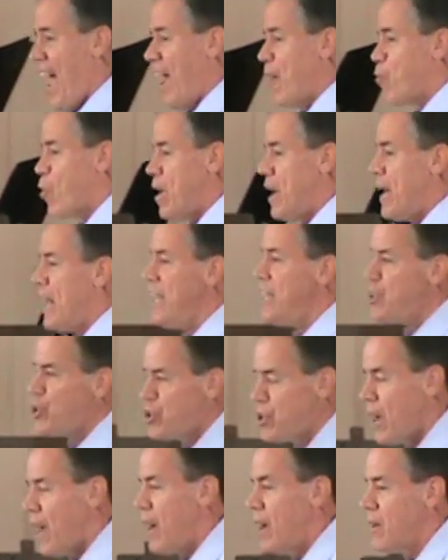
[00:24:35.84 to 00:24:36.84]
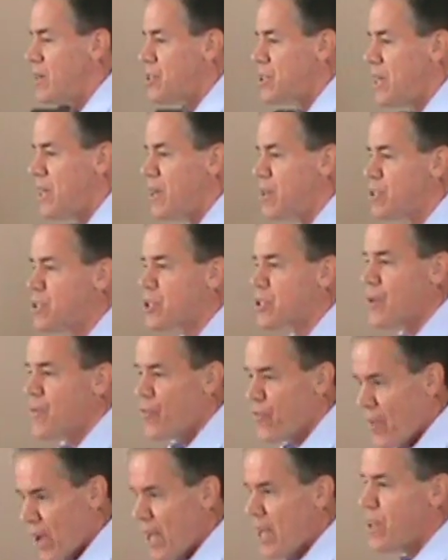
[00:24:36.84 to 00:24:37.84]
And when he shares his
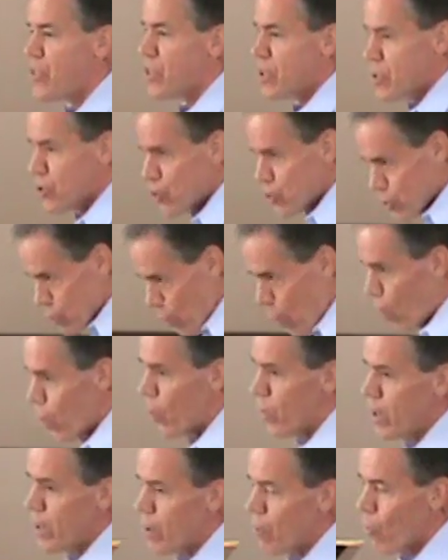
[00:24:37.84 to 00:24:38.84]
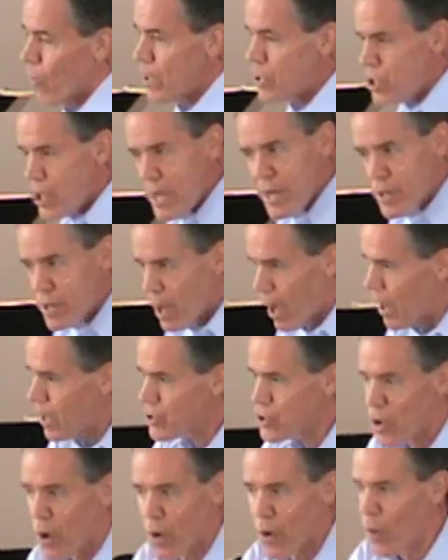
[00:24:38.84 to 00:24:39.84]
faith story, which he
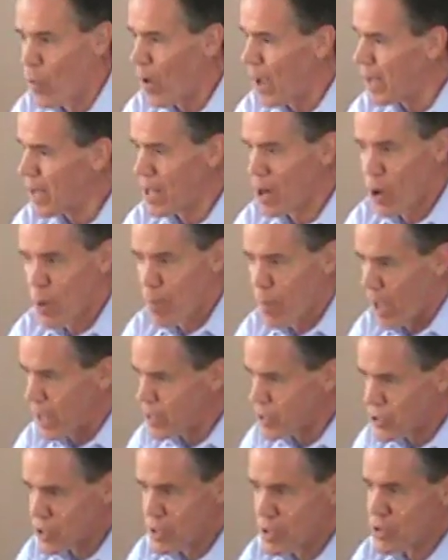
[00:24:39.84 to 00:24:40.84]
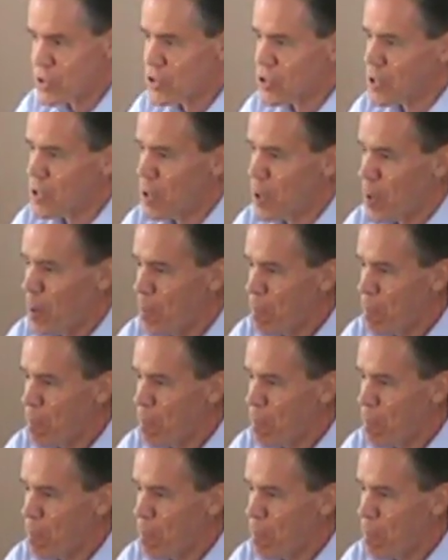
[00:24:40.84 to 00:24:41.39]
does on a regular basis,